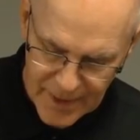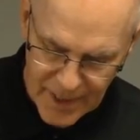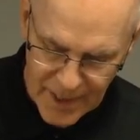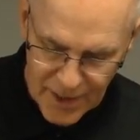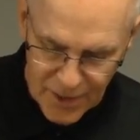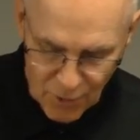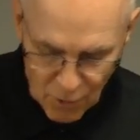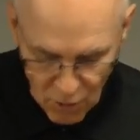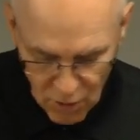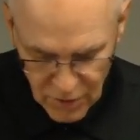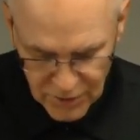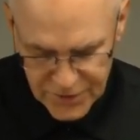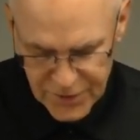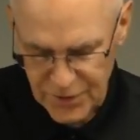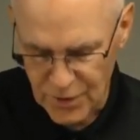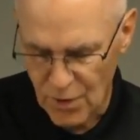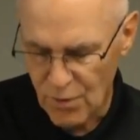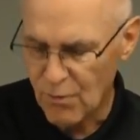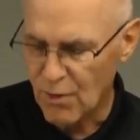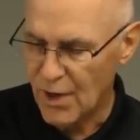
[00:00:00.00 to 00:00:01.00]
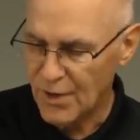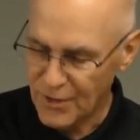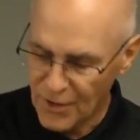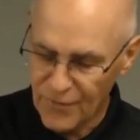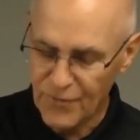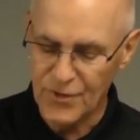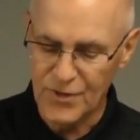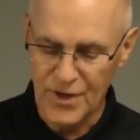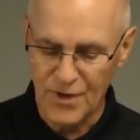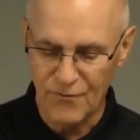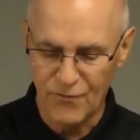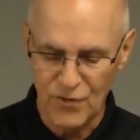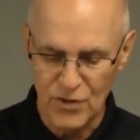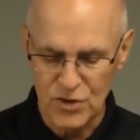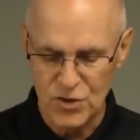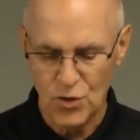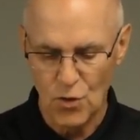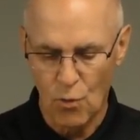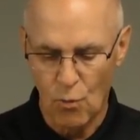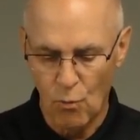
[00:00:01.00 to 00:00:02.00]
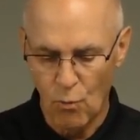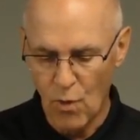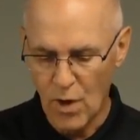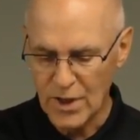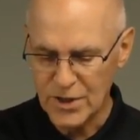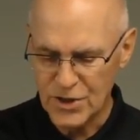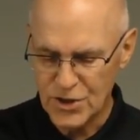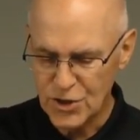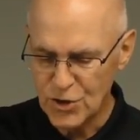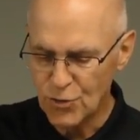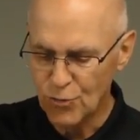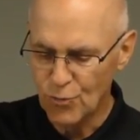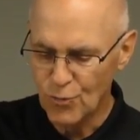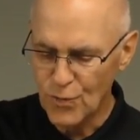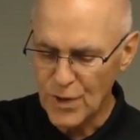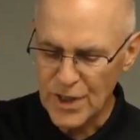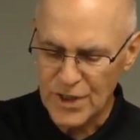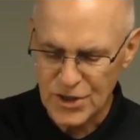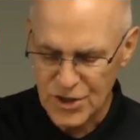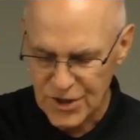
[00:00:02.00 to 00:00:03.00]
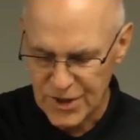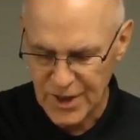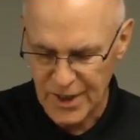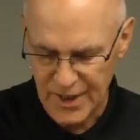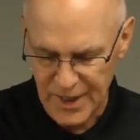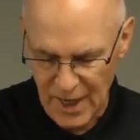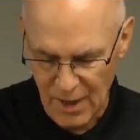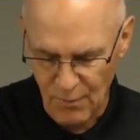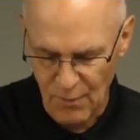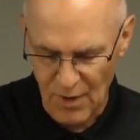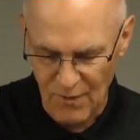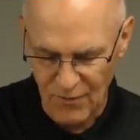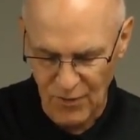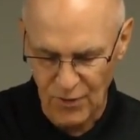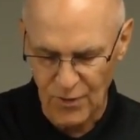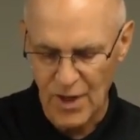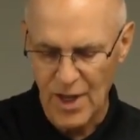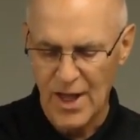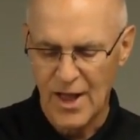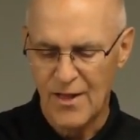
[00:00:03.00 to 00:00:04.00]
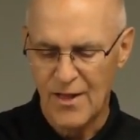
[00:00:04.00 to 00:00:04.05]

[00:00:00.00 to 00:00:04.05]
And also another difference, once you reached it, however,